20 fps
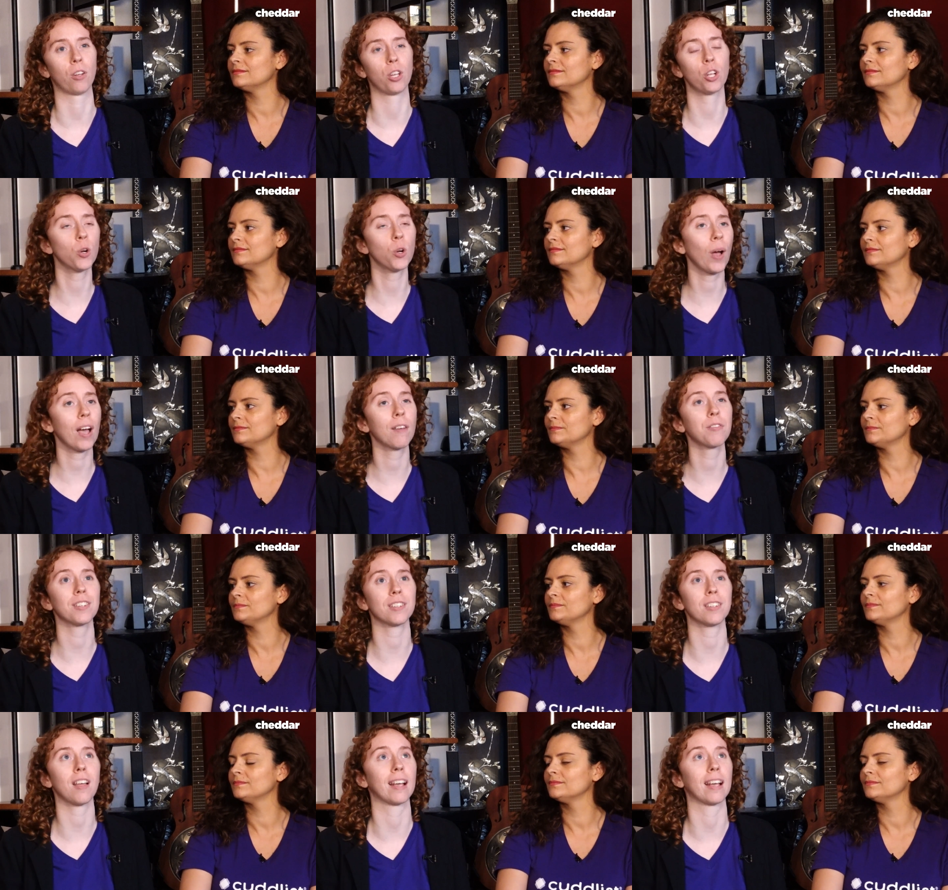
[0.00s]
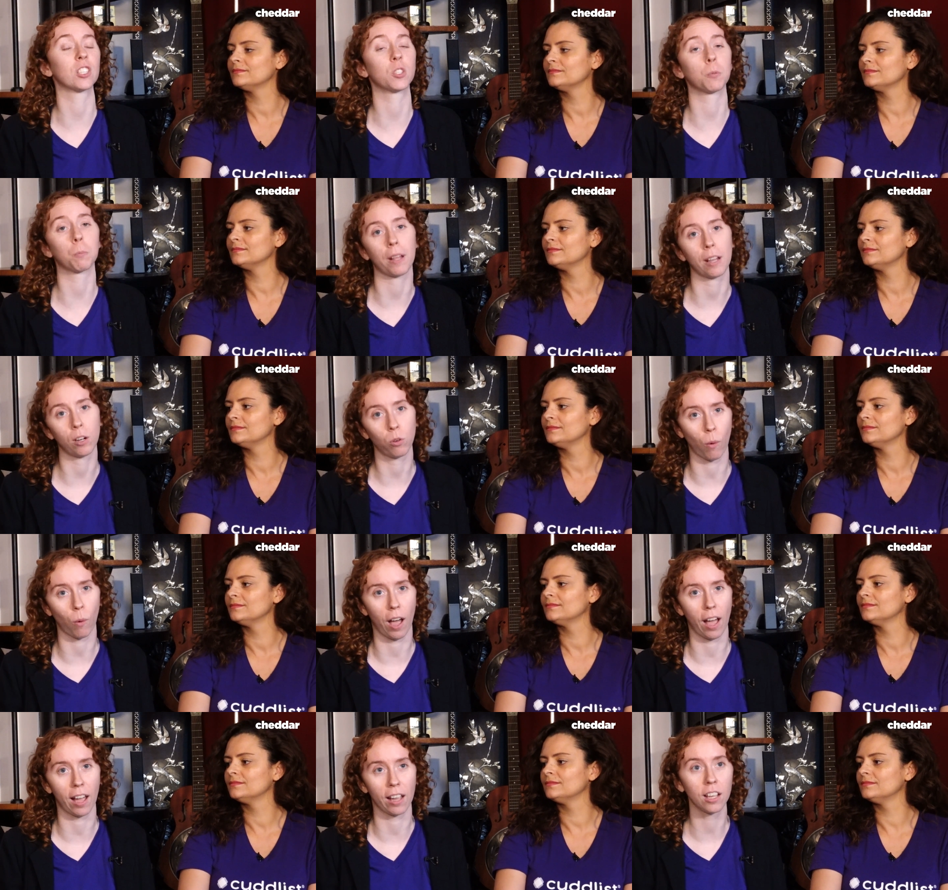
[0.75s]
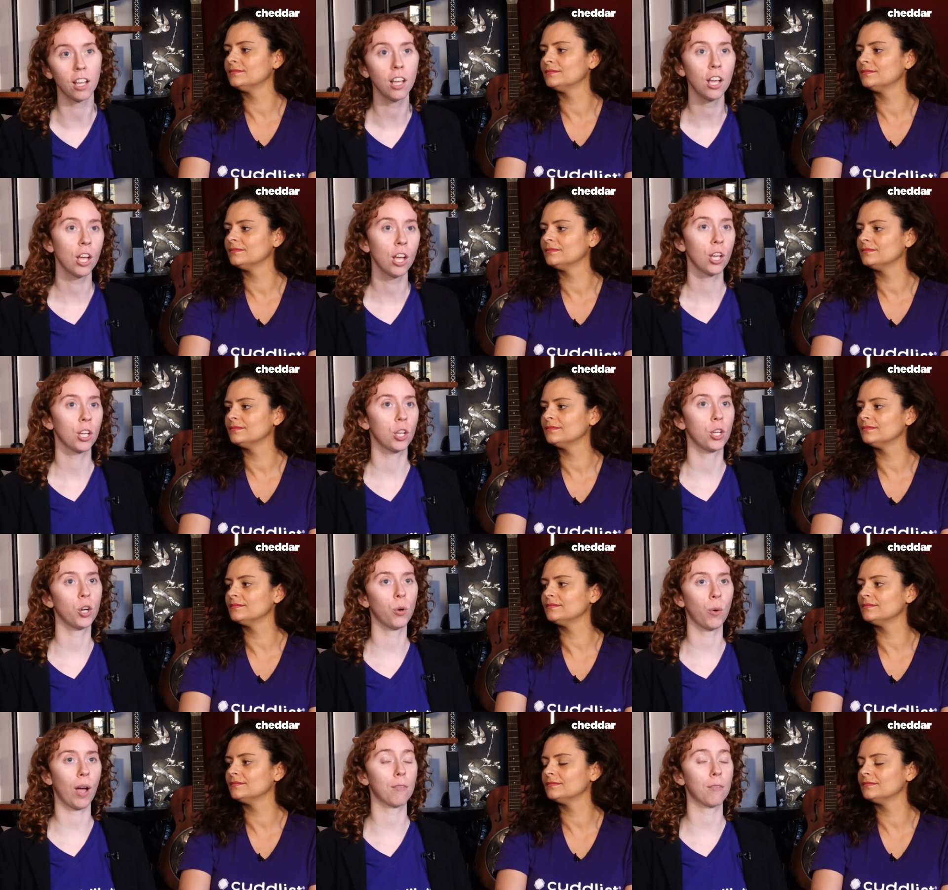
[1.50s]
Speaker 1: You don't have to explain why.
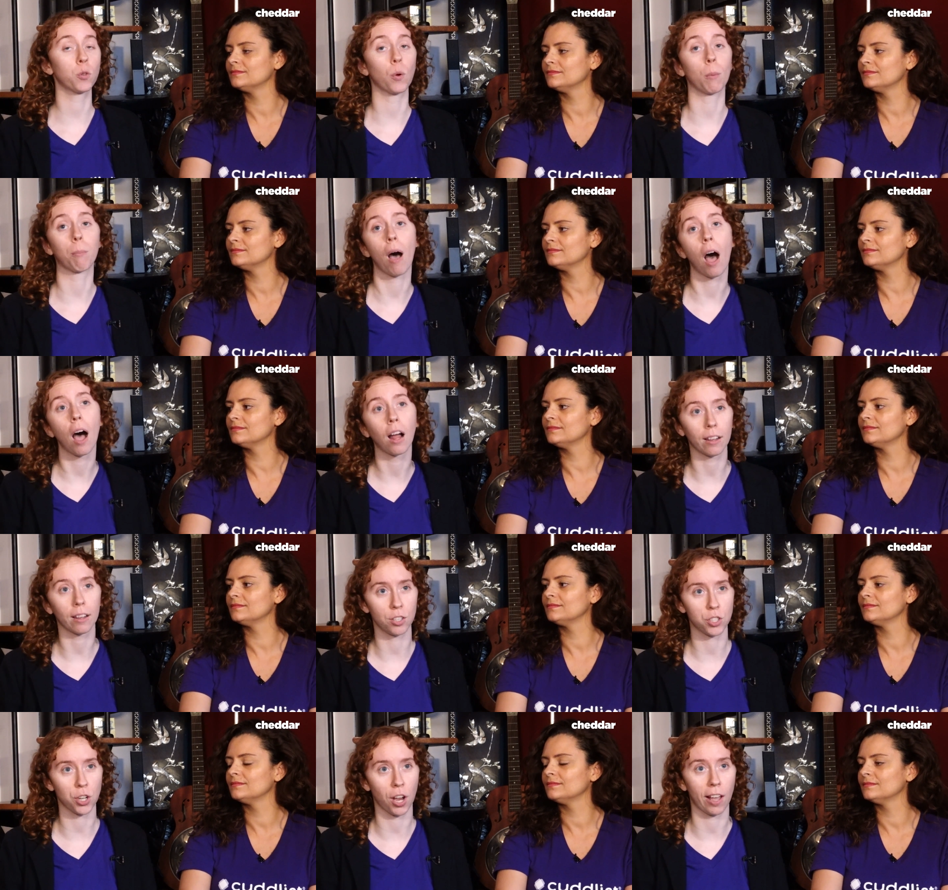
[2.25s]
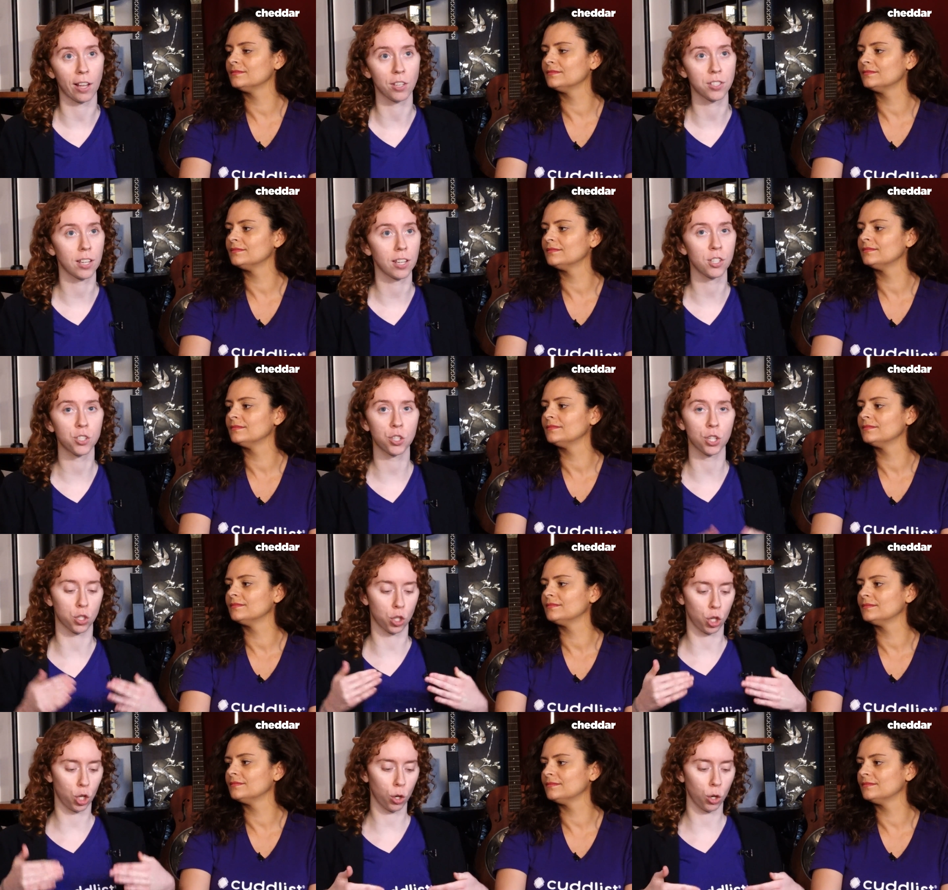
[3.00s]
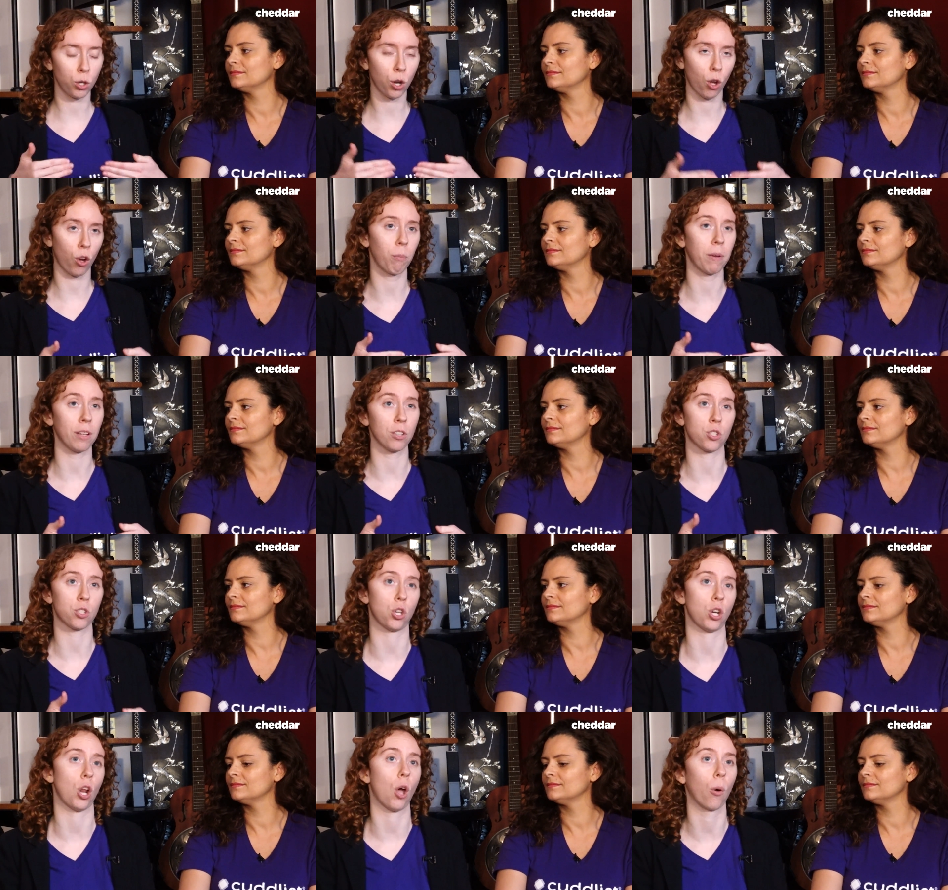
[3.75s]
You don't have to apologize. It's just your no
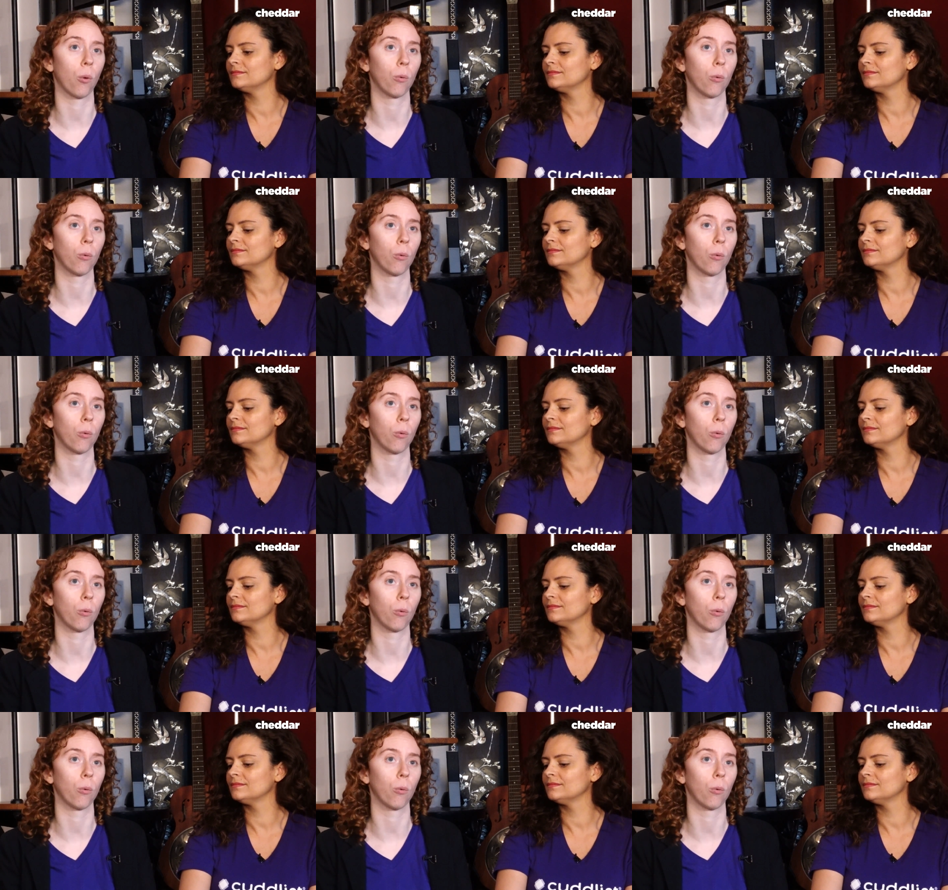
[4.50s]
means no.